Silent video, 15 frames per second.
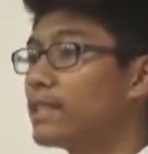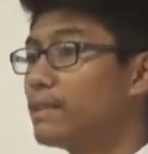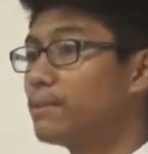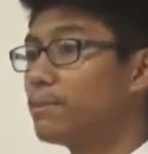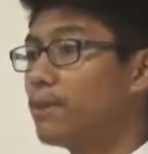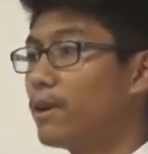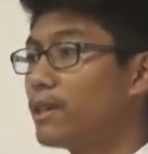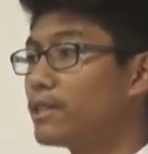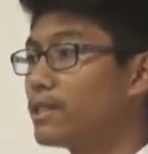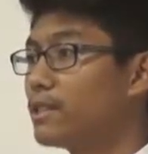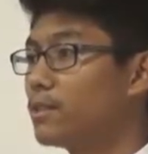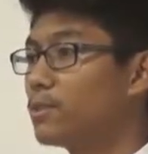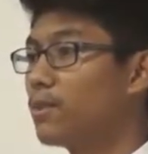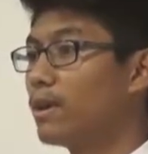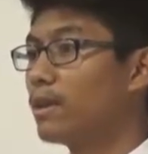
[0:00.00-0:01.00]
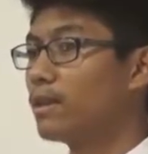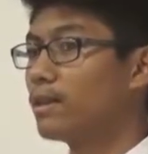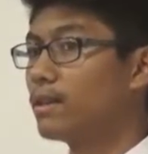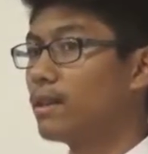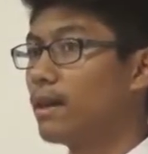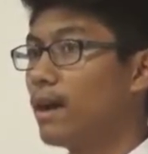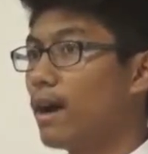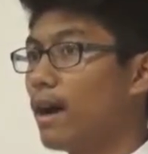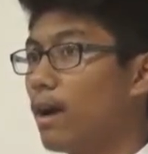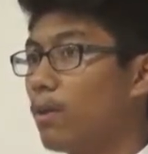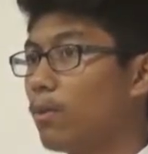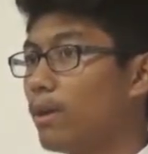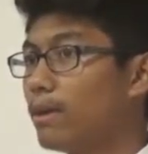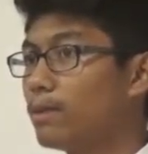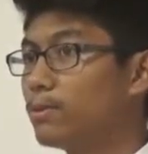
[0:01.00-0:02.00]
first impression when
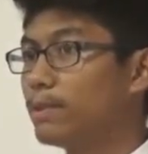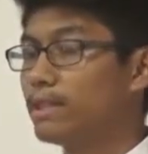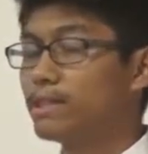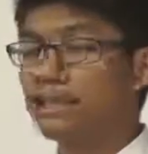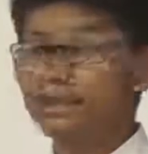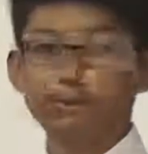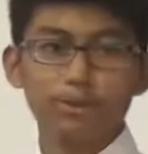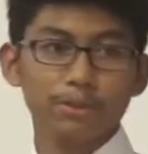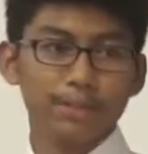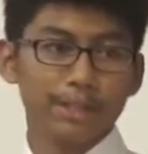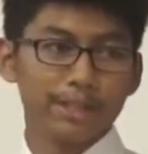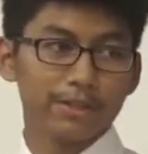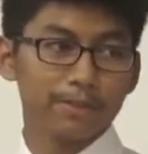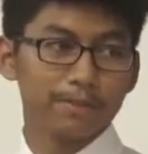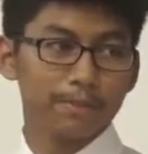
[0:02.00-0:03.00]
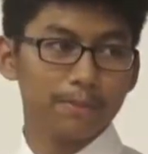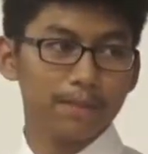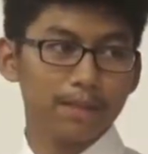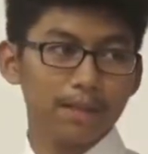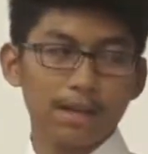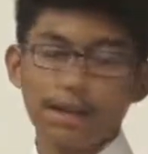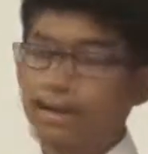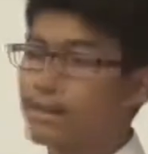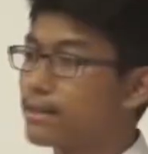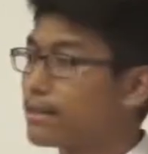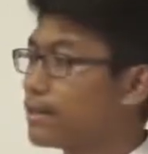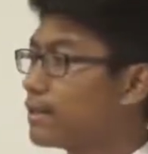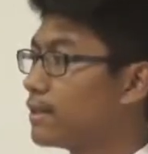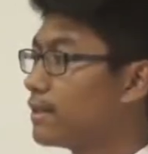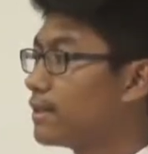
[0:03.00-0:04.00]
we see Rubik's Cube?
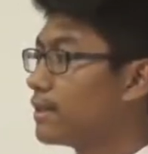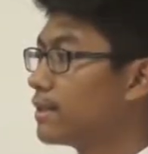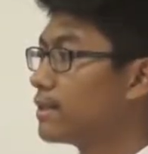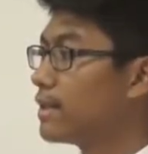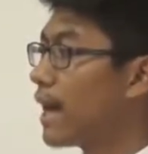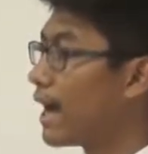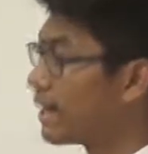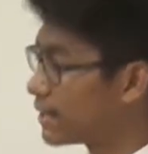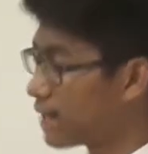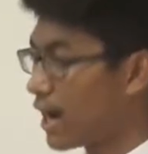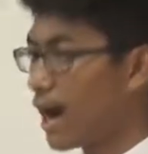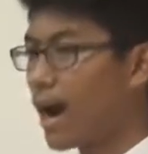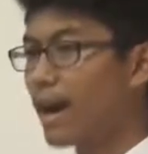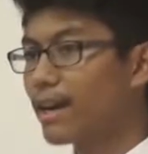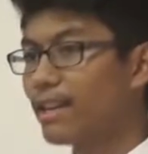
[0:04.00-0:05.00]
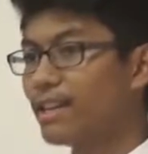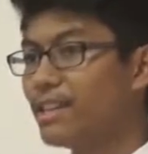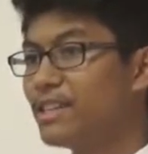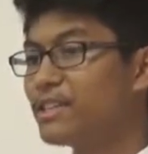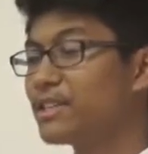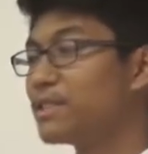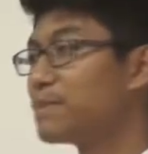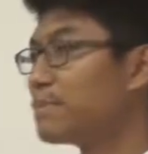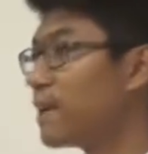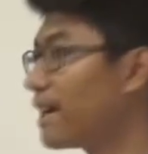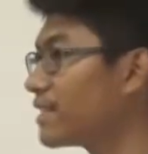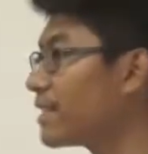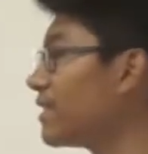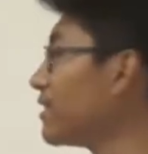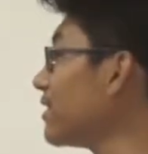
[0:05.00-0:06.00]
Yeah, it's hard, it's
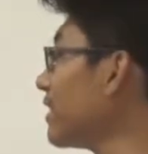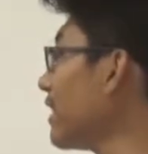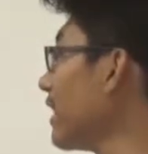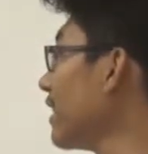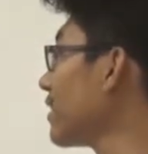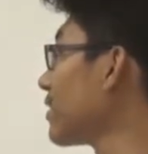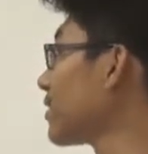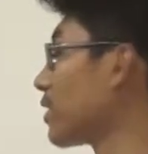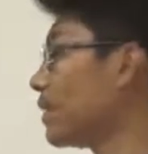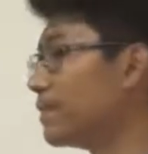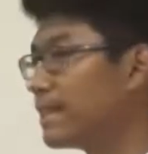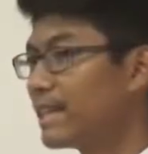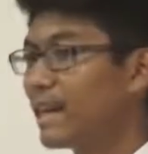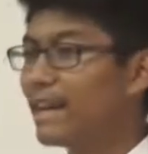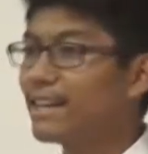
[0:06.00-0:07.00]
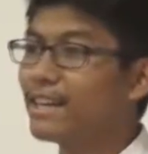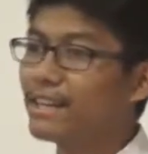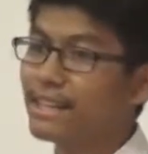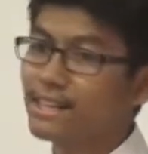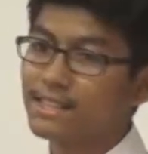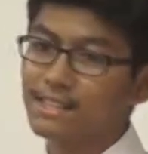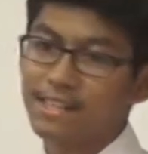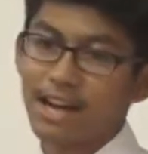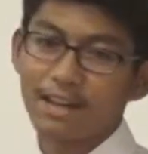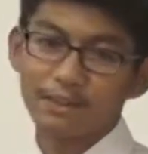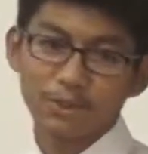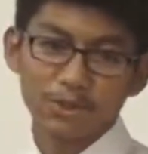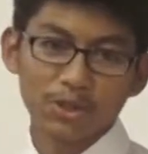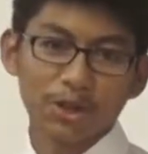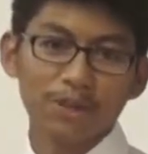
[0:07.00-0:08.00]
puzzle, it's complicated, it's
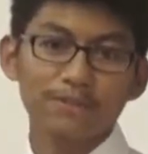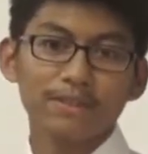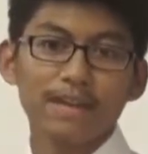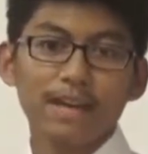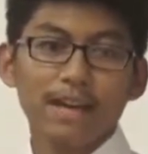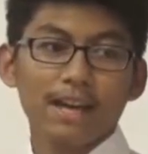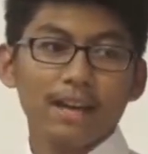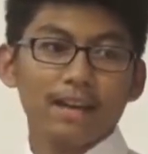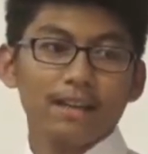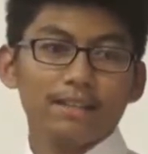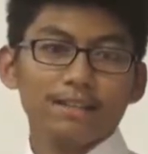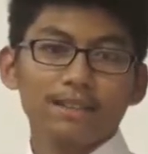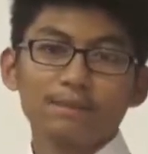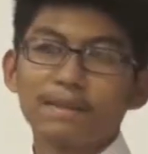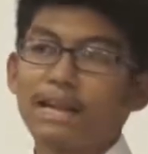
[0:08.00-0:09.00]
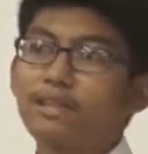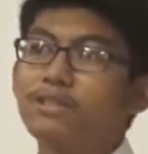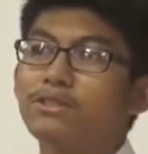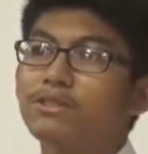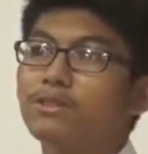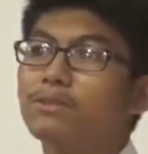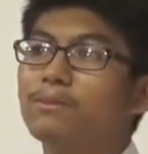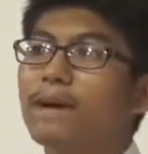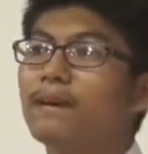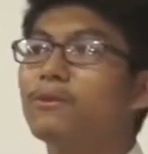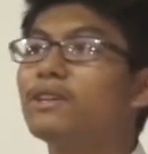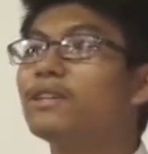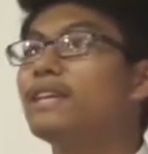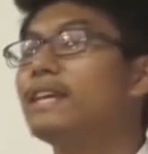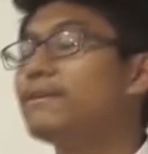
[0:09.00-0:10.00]
hard to solve. Sometimes you
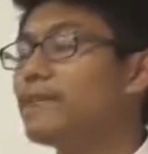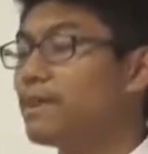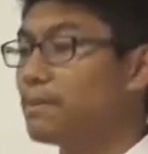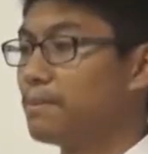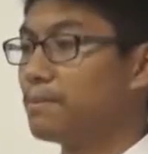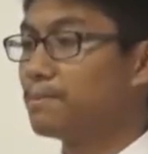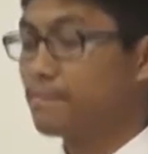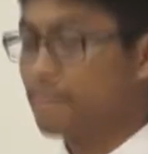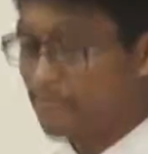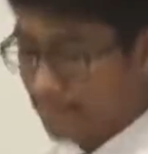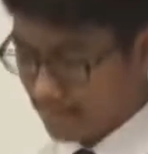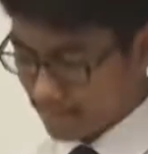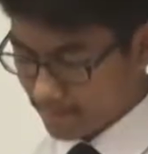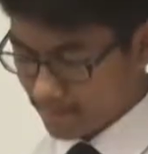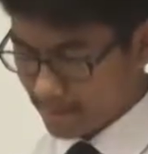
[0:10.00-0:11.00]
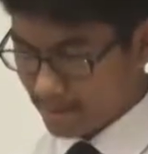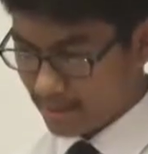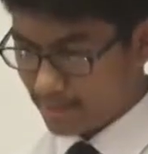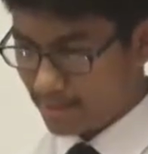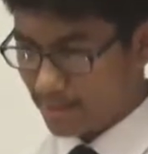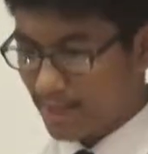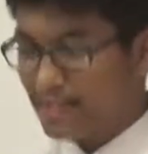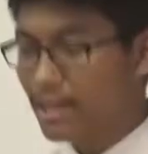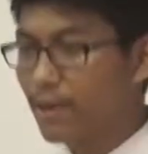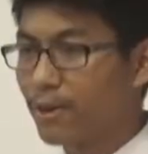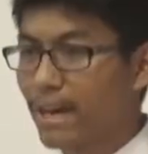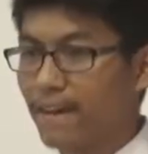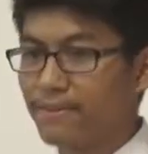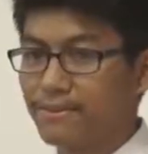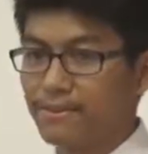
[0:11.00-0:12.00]
might want to give up. That's
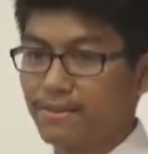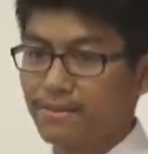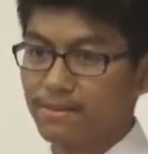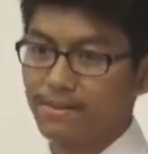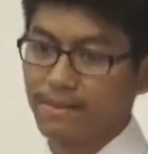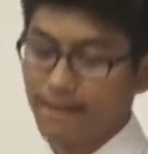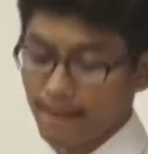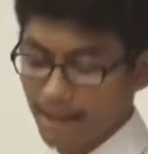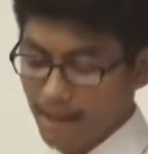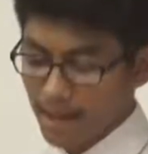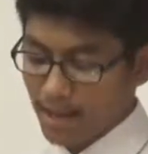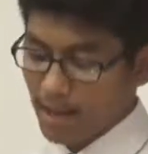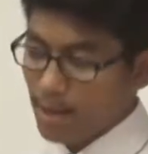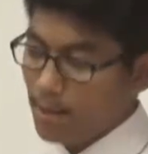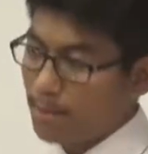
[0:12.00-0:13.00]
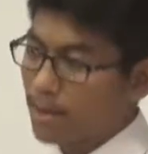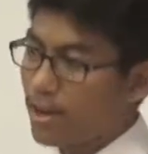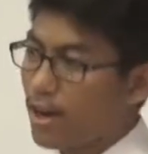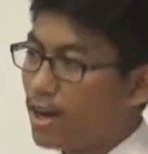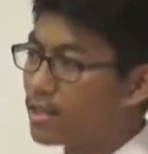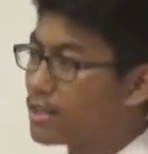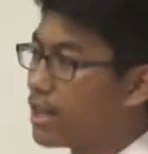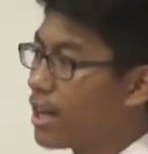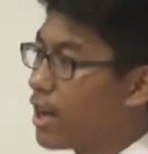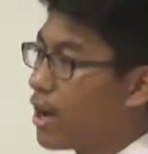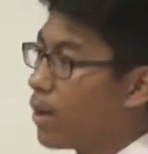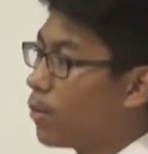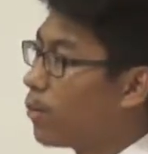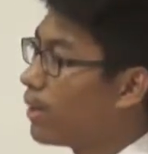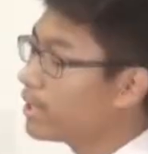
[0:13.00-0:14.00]
our life. Because
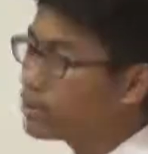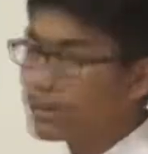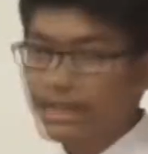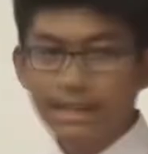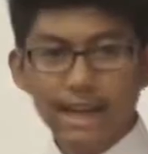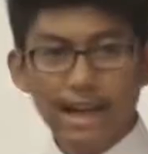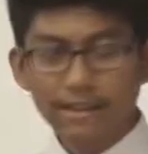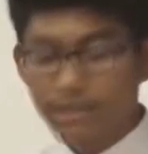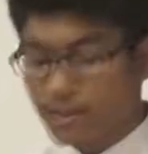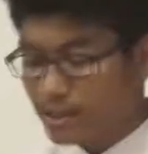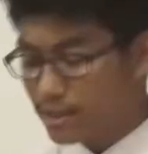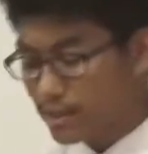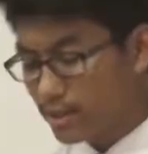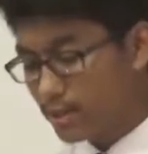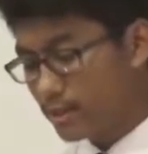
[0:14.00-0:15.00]
once we enter